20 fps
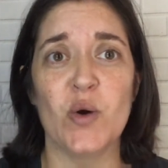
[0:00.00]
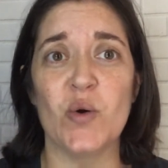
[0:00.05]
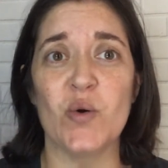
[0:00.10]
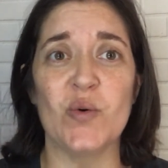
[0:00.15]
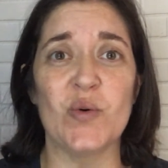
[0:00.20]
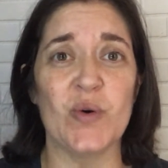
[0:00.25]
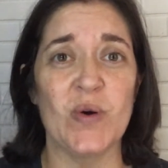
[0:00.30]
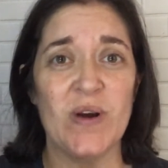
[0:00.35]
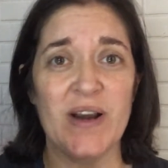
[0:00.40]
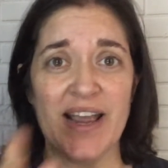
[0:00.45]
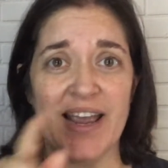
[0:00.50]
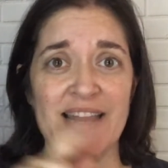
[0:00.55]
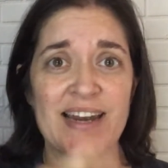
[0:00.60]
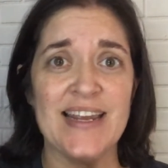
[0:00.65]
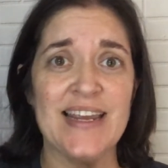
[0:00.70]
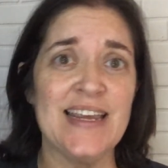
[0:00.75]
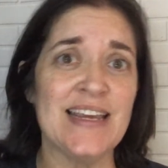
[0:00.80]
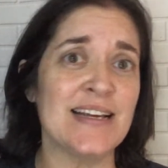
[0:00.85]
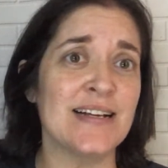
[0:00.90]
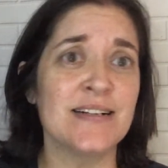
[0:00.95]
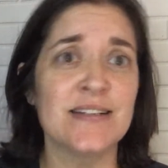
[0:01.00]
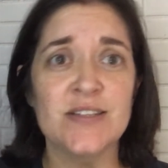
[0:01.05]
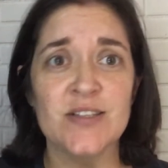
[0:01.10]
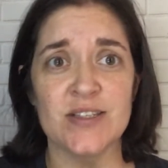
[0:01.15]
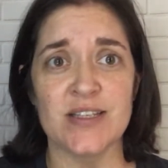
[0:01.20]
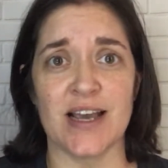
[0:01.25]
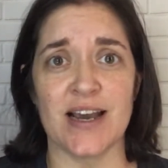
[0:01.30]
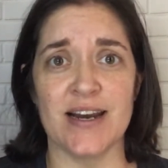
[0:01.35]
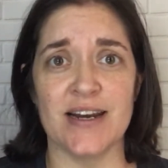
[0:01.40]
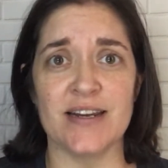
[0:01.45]
or any
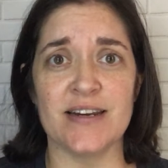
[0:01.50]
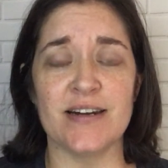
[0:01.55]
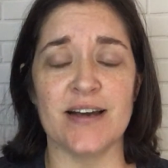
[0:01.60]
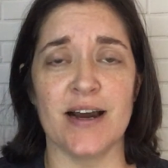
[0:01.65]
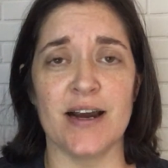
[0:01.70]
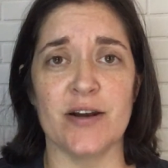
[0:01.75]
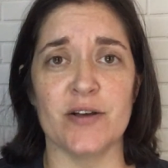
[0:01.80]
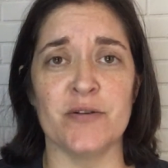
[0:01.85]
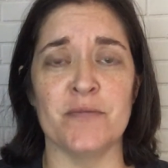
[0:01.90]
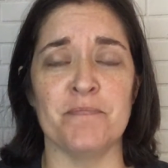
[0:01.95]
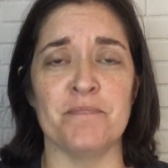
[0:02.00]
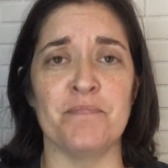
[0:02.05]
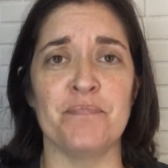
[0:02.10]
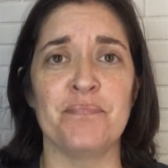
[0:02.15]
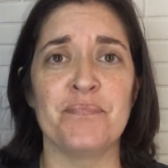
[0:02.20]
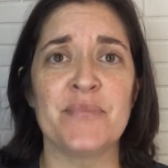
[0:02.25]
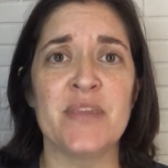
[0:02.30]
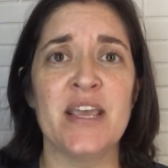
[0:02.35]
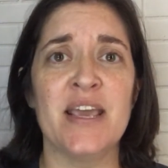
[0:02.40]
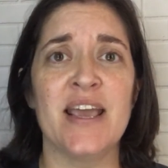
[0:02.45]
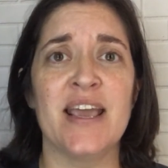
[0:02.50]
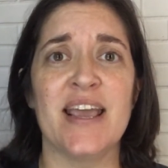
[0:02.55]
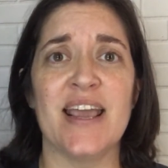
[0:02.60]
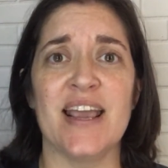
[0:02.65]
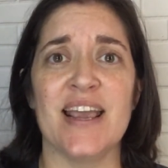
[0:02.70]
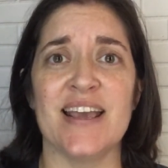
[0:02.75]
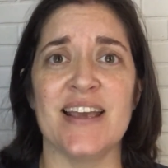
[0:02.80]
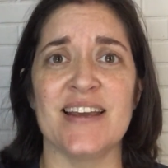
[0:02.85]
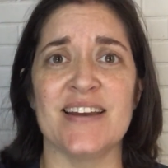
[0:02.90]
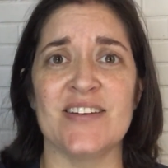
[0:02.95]
sided item
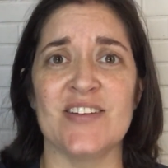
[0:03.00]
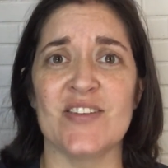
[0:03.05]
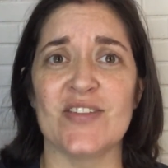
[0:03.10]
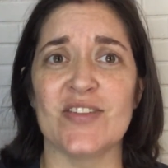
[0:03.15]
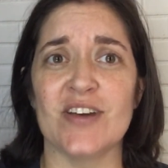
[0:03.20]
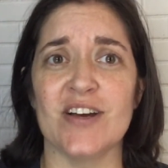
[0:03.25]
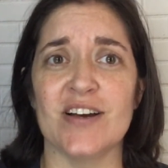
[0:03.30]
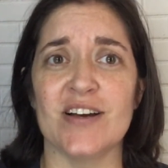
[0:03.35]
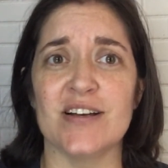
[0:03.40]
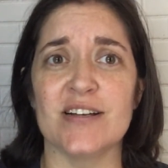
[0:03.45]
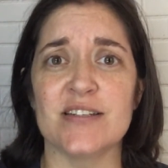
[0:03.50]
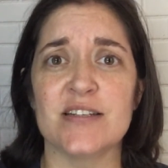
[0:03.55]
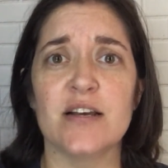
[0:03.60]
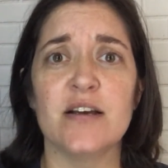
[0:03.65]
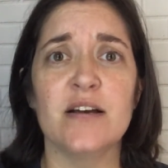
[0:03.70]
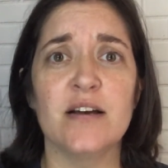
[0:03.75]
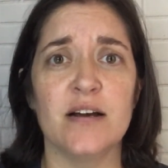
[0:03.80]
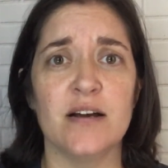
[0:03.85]
and you thought,